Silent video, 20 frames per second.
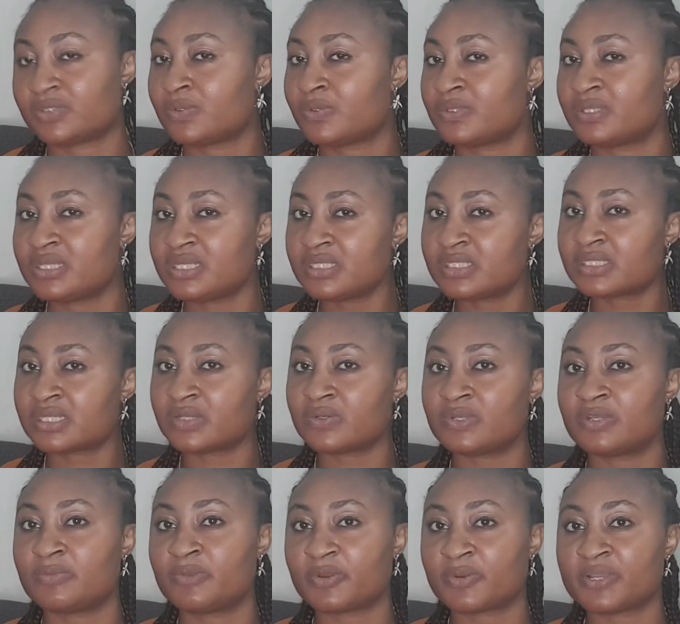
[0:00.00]
So this
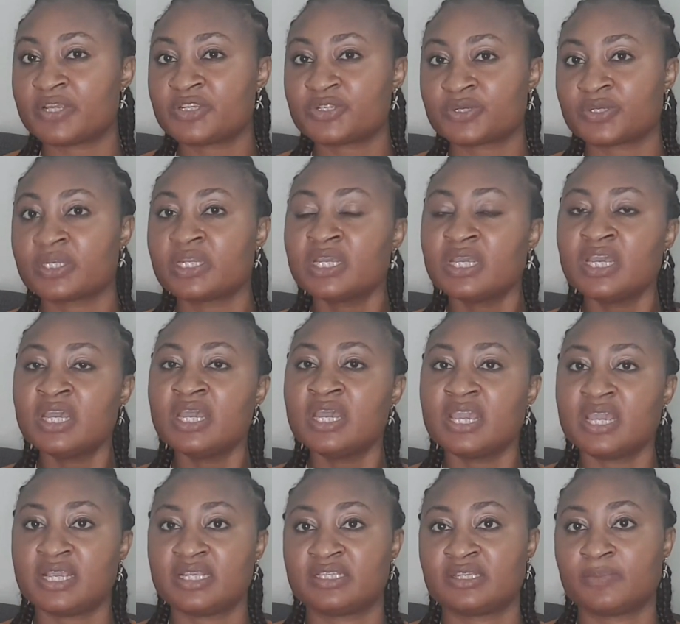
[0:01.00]
skilled immigration
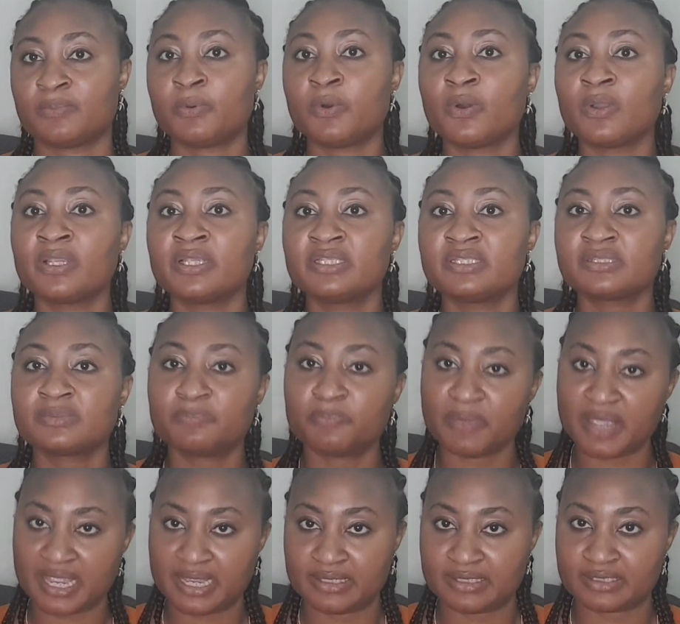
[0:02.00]
is a point
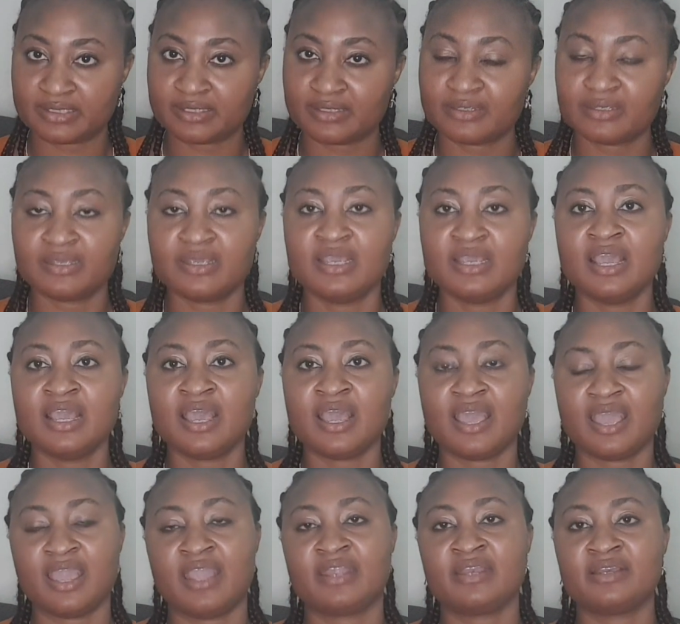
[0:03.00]
base,
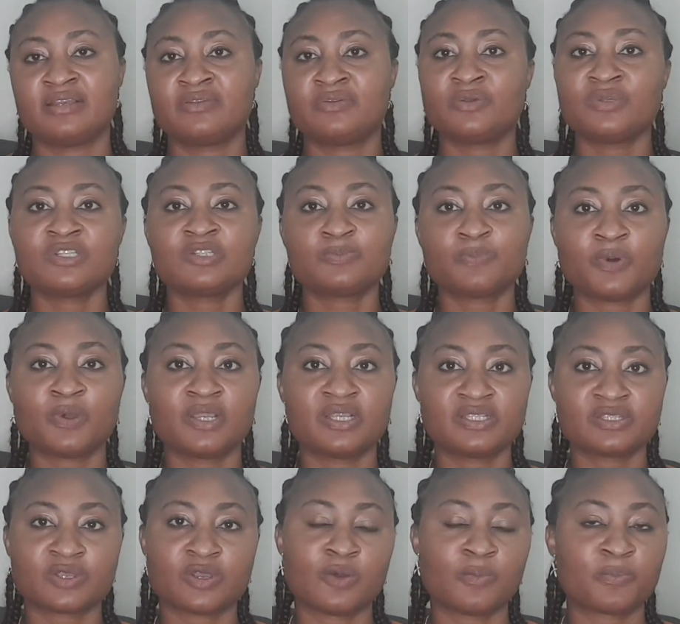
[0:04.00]
and those
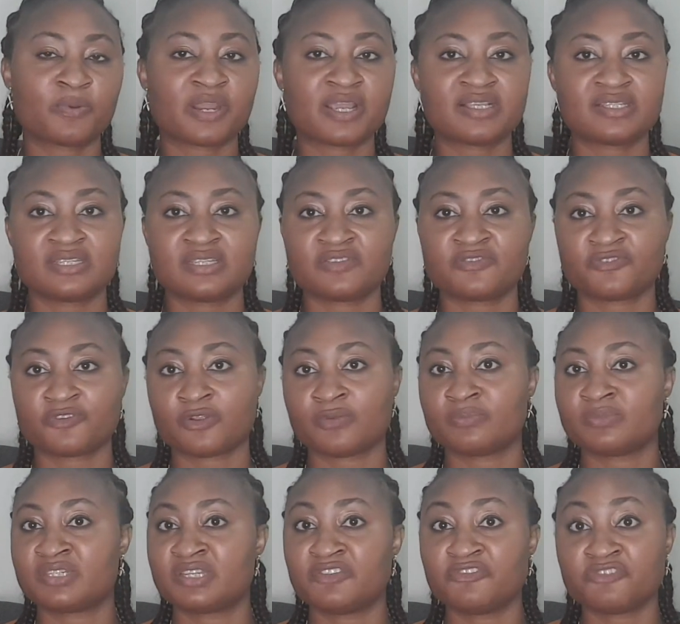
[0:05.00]
points comprises
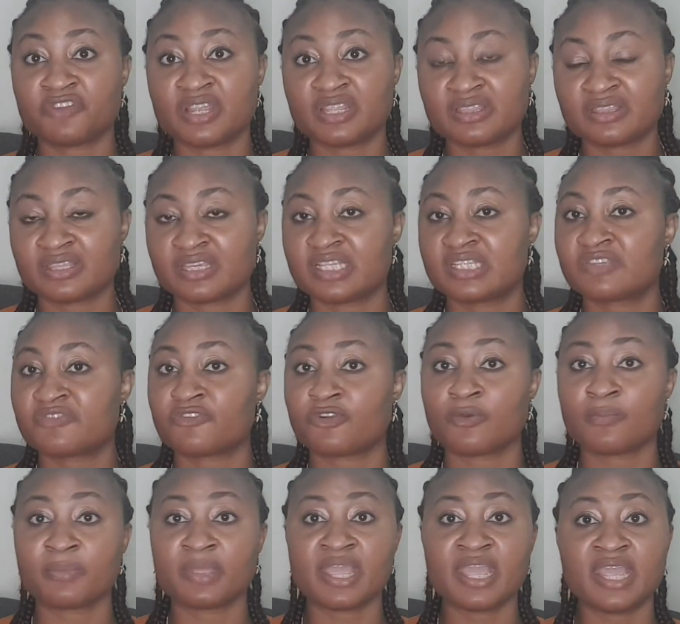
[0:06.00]
from different things,
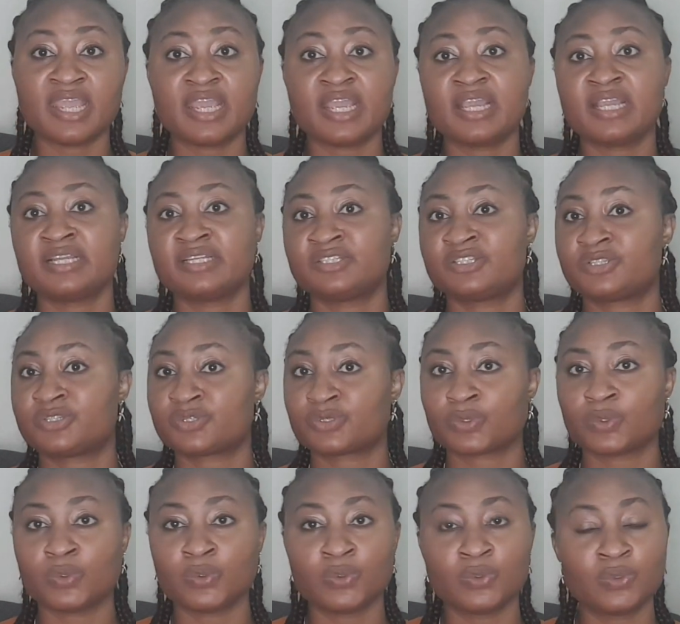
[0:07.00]
from age,
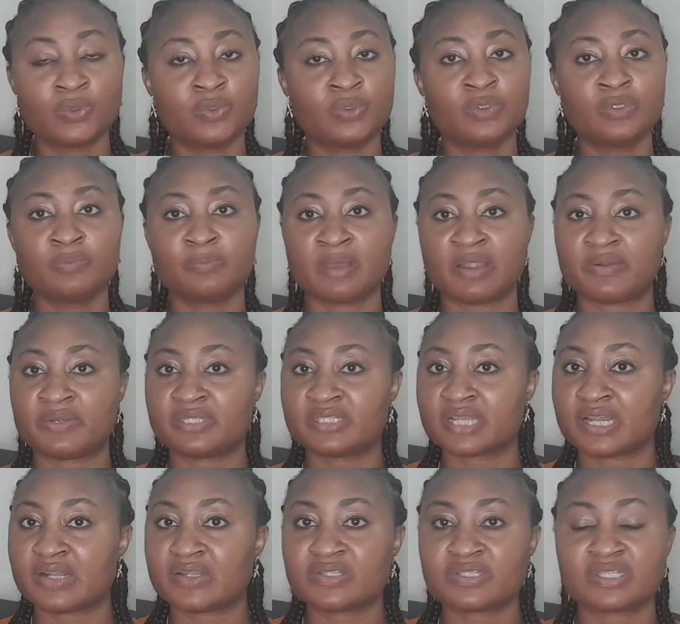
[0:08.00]
school,
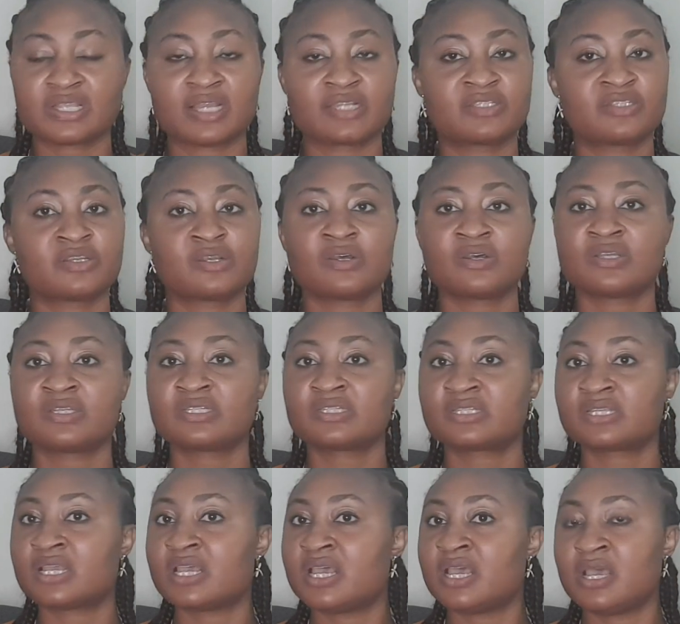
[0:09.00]
marital
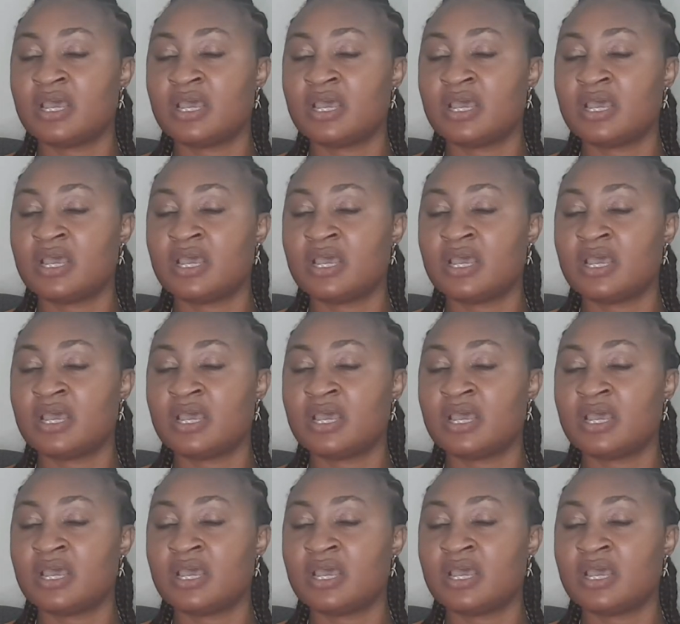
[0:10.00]
status,